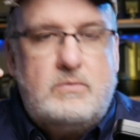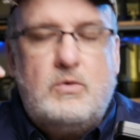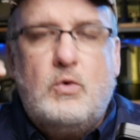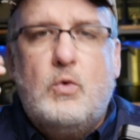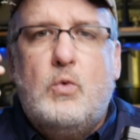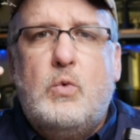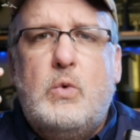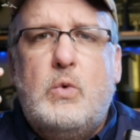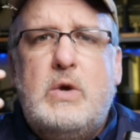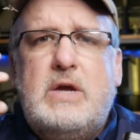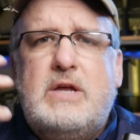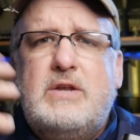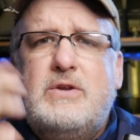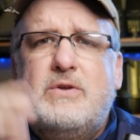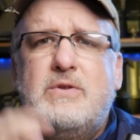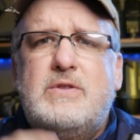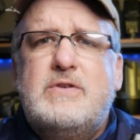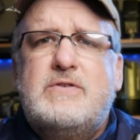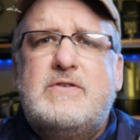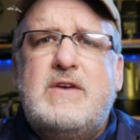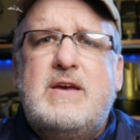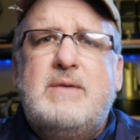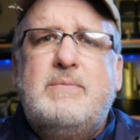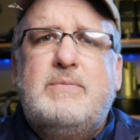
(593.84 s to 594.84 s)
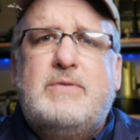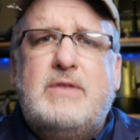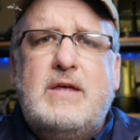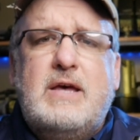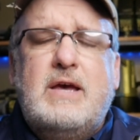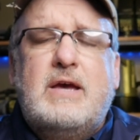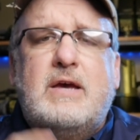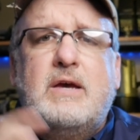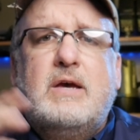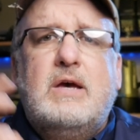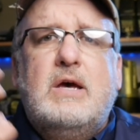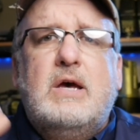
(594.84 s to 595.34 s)
We can do the same
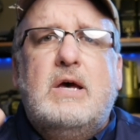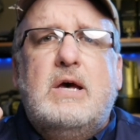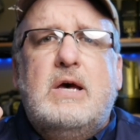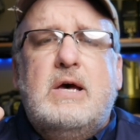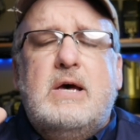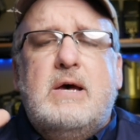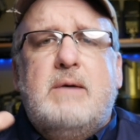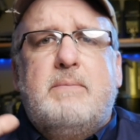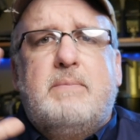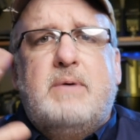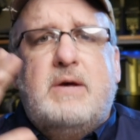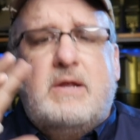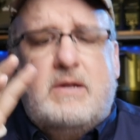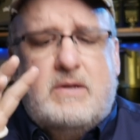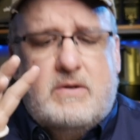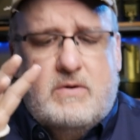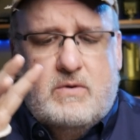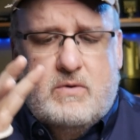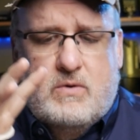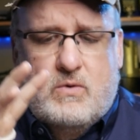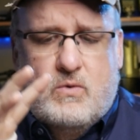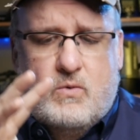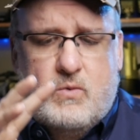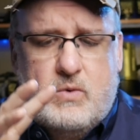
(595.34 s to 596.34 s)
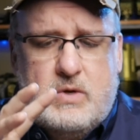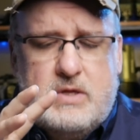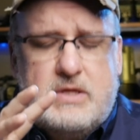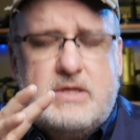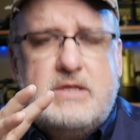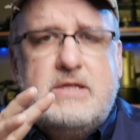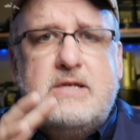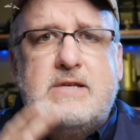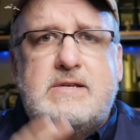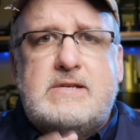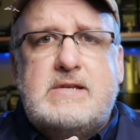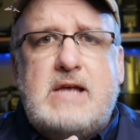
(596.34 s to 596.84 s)
thing, but
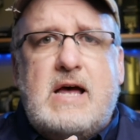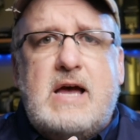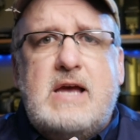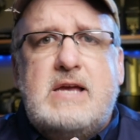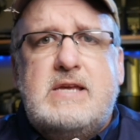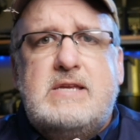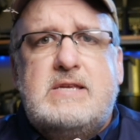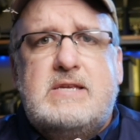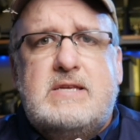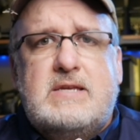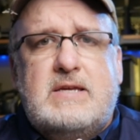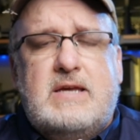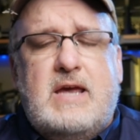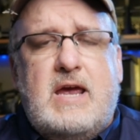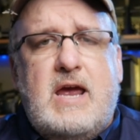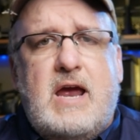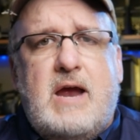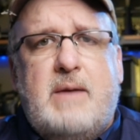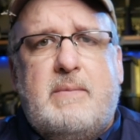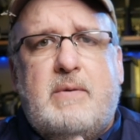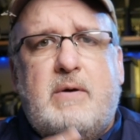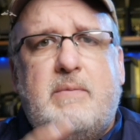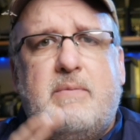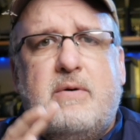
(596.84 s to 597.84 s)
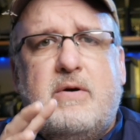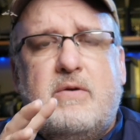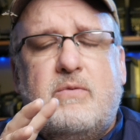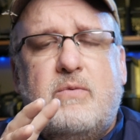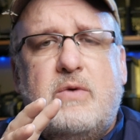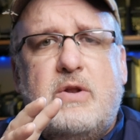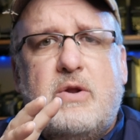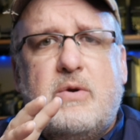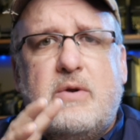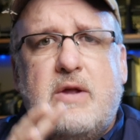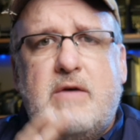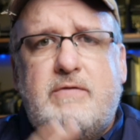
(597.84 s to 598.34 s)
with the Zeiss camera, but
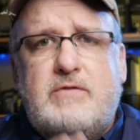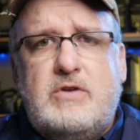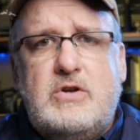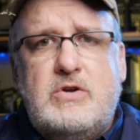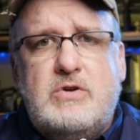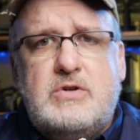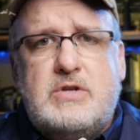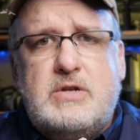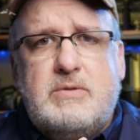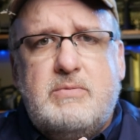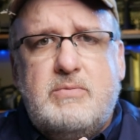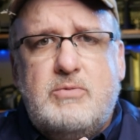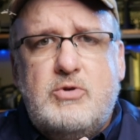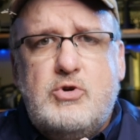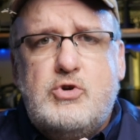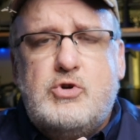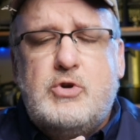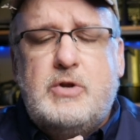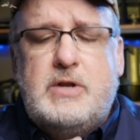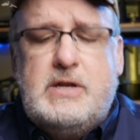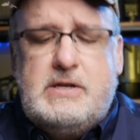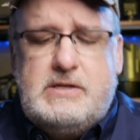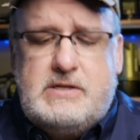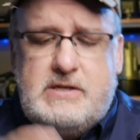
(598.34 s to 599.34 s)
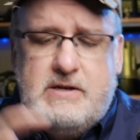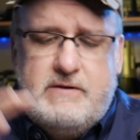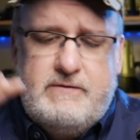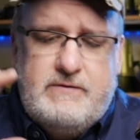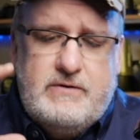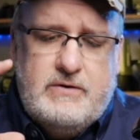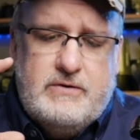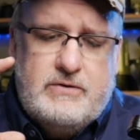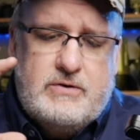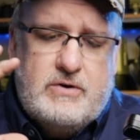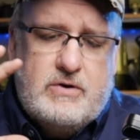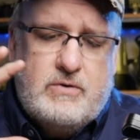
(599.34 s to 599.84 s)
we don't have to use a neutral density
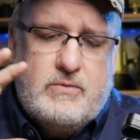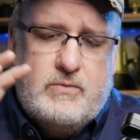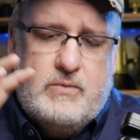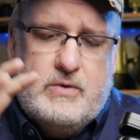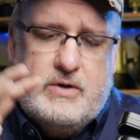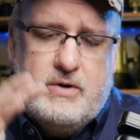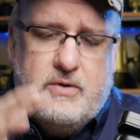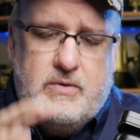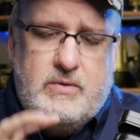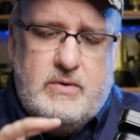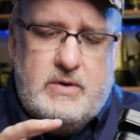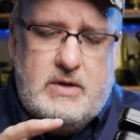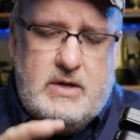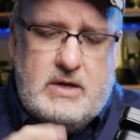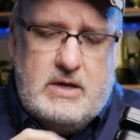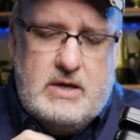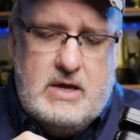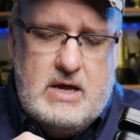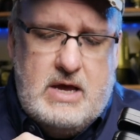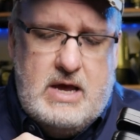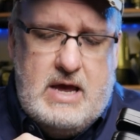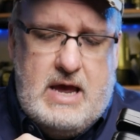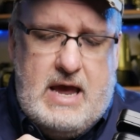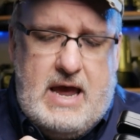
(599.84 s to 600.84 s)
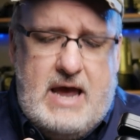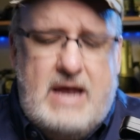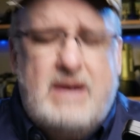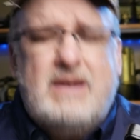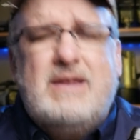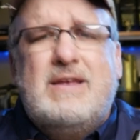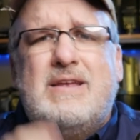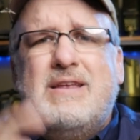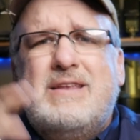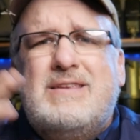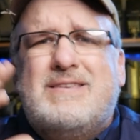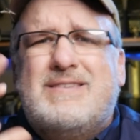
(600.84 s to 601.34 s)
filter. We don't, and
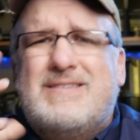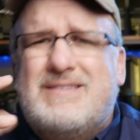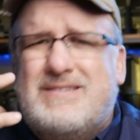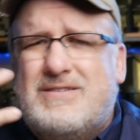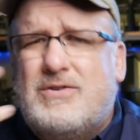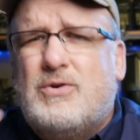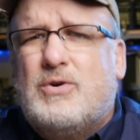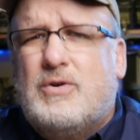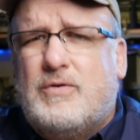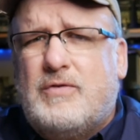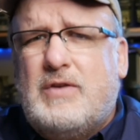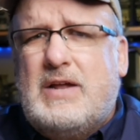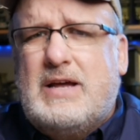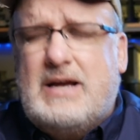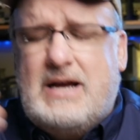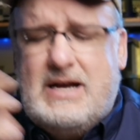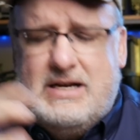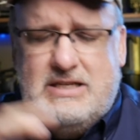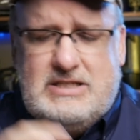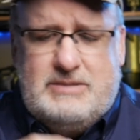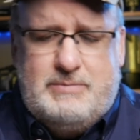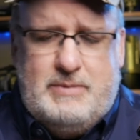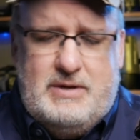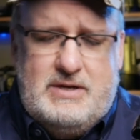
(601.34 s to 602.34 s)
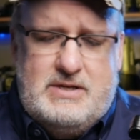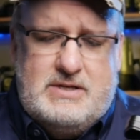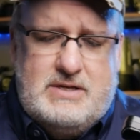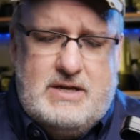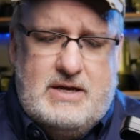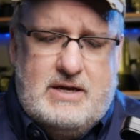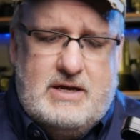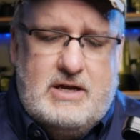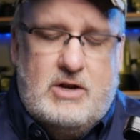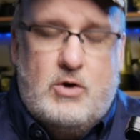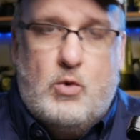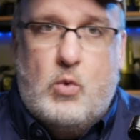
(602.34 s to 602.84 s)
it's sort of like high-speed
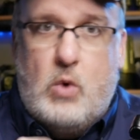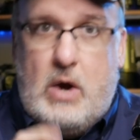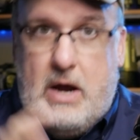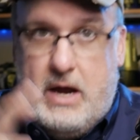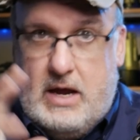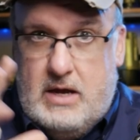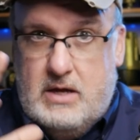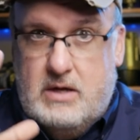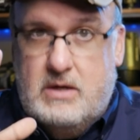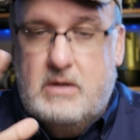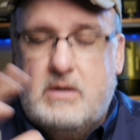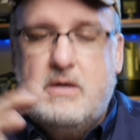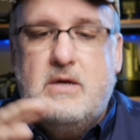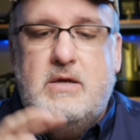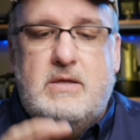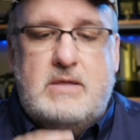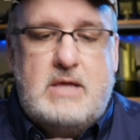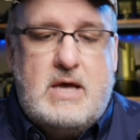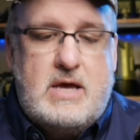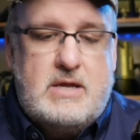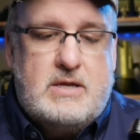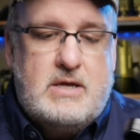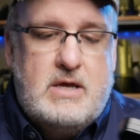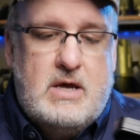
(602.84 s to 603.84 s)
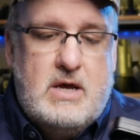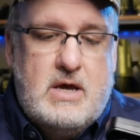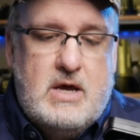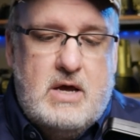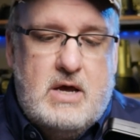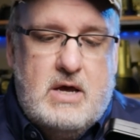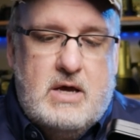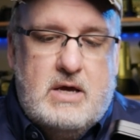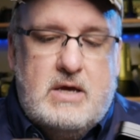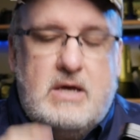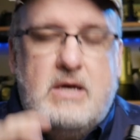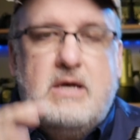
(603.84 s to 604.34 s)
sync in a way, in that
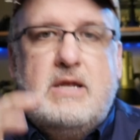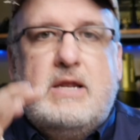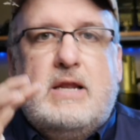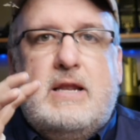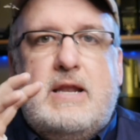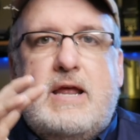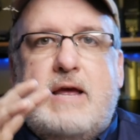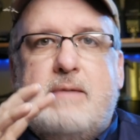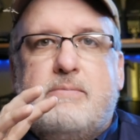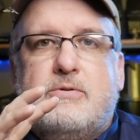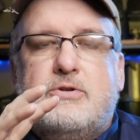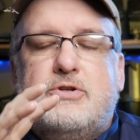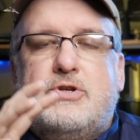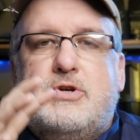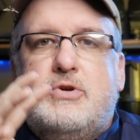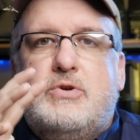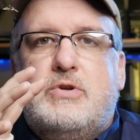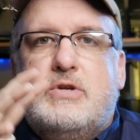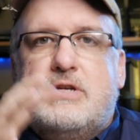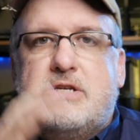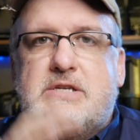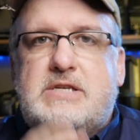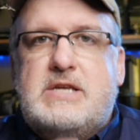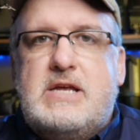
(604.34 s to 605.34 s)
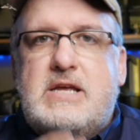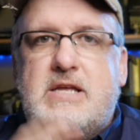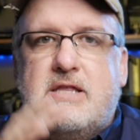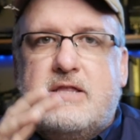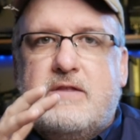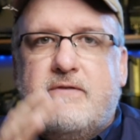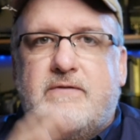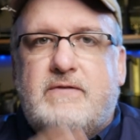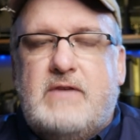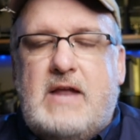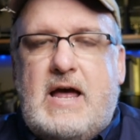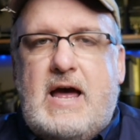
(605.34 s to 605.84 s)
it enables you to sync
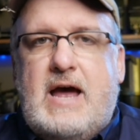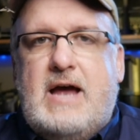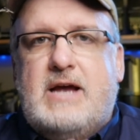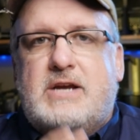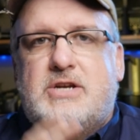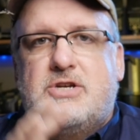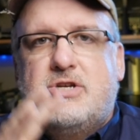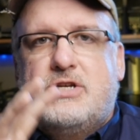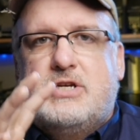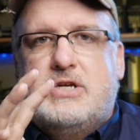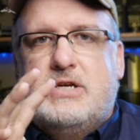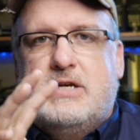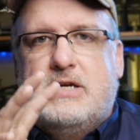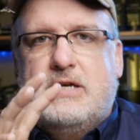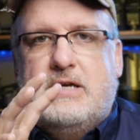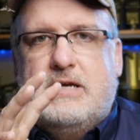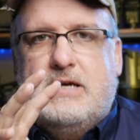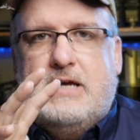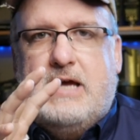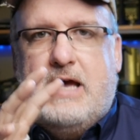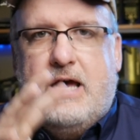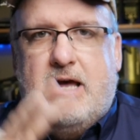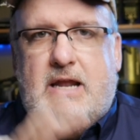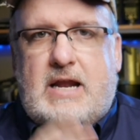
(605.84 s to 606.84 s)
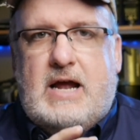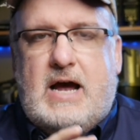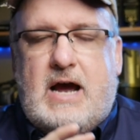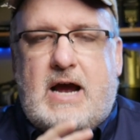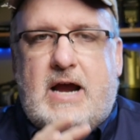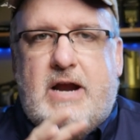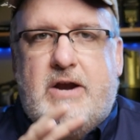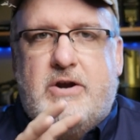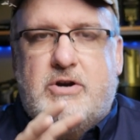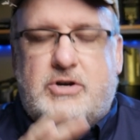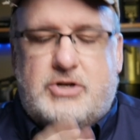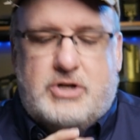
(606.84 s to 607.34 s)
the flash at a
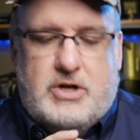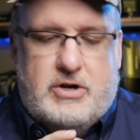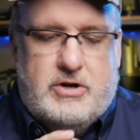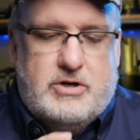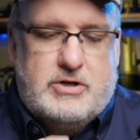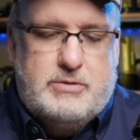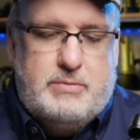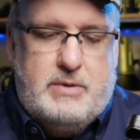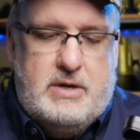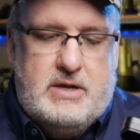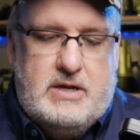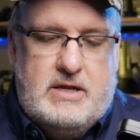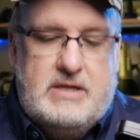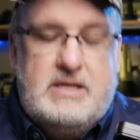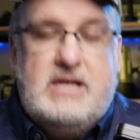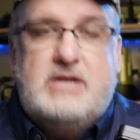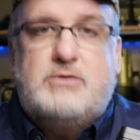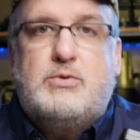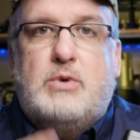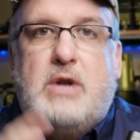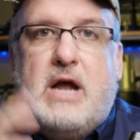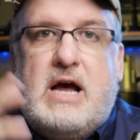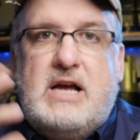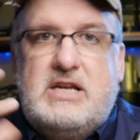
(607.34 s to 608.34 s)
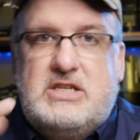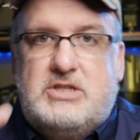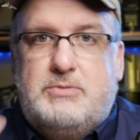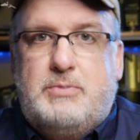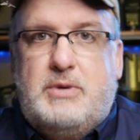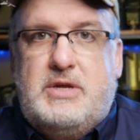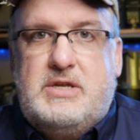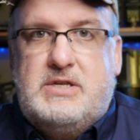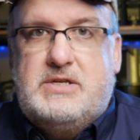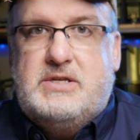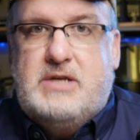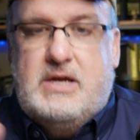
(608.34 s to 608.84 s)
higher shutter speed, and that's what
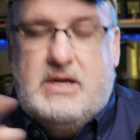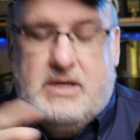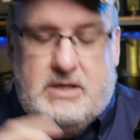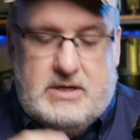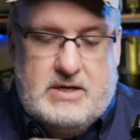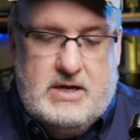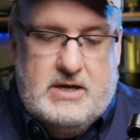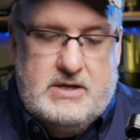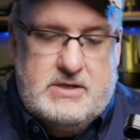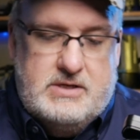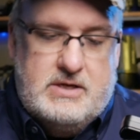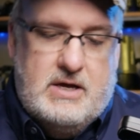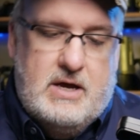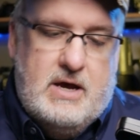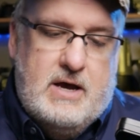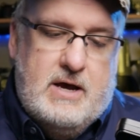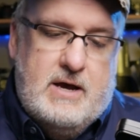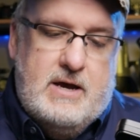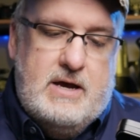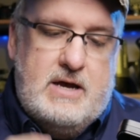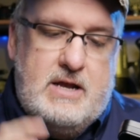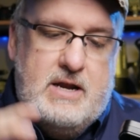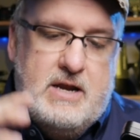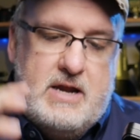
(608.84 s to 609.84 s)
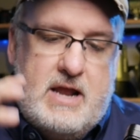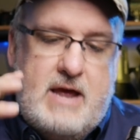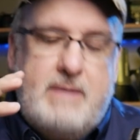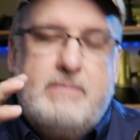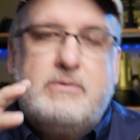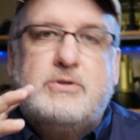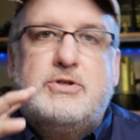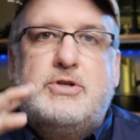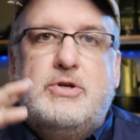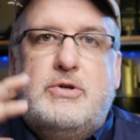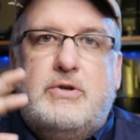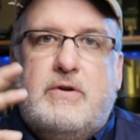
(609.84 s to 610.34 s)
high-speed sync does. It
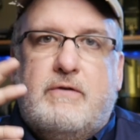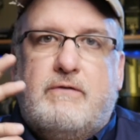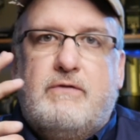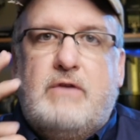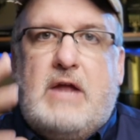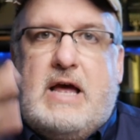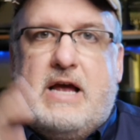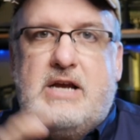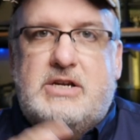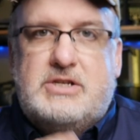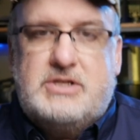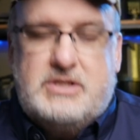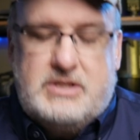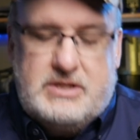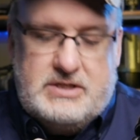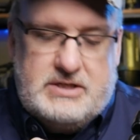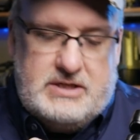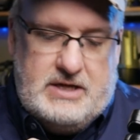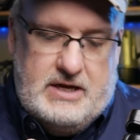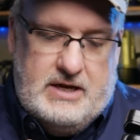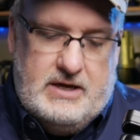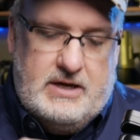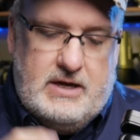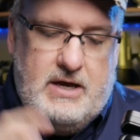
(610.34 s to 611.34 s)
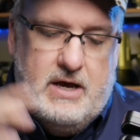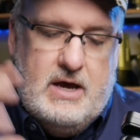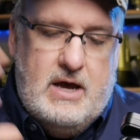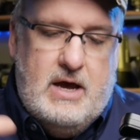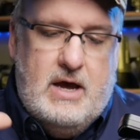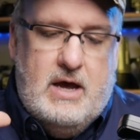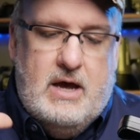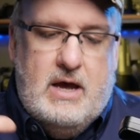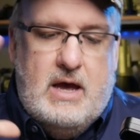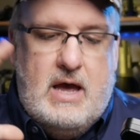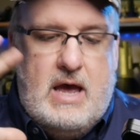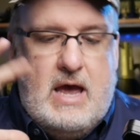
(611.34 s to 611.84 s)
enables you to flash the sync
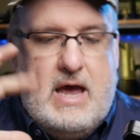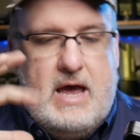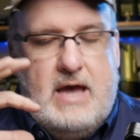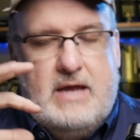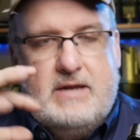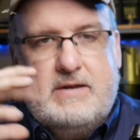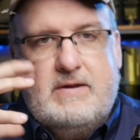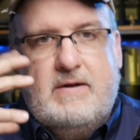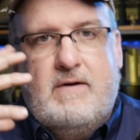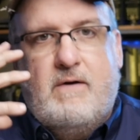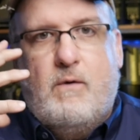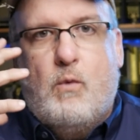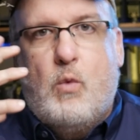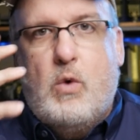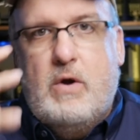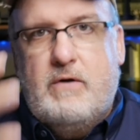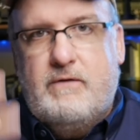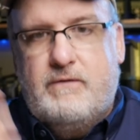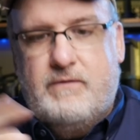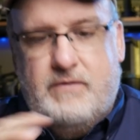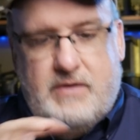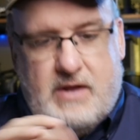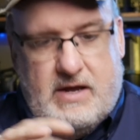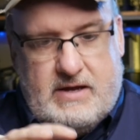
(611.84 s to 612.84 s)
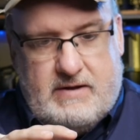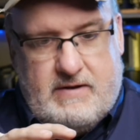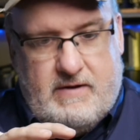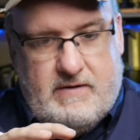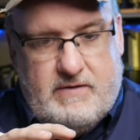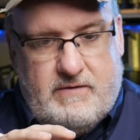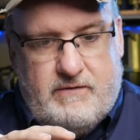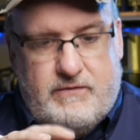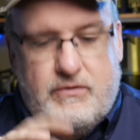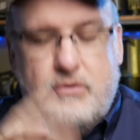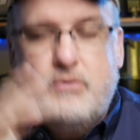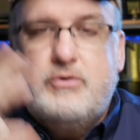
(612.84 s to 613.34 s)
at one, like
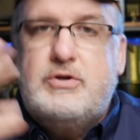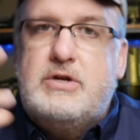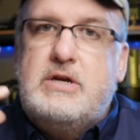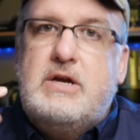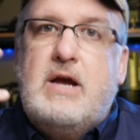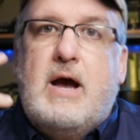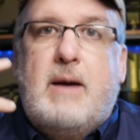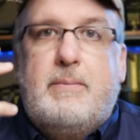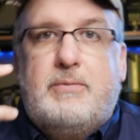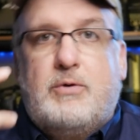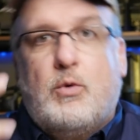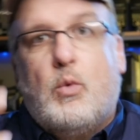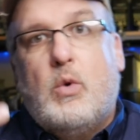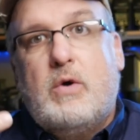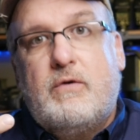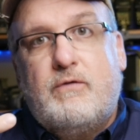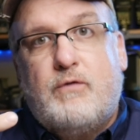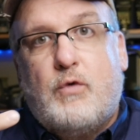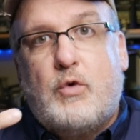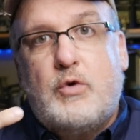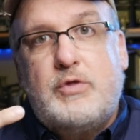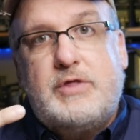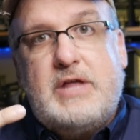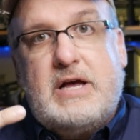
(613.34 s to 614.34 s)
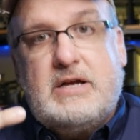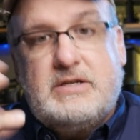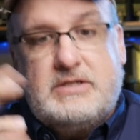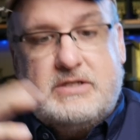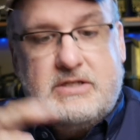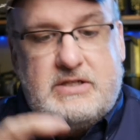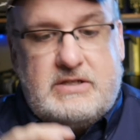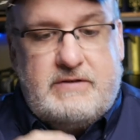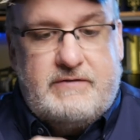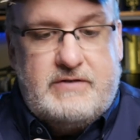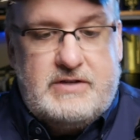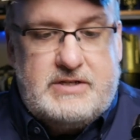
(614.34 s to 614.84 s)
on the Fuji, up to
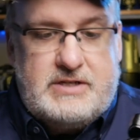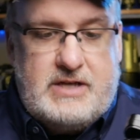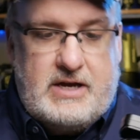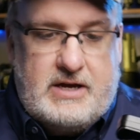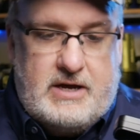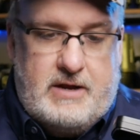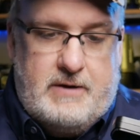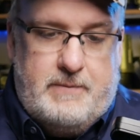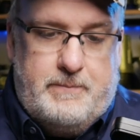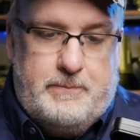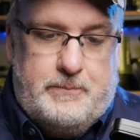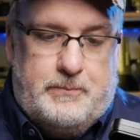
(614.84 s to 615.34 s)
1/4000th of a second.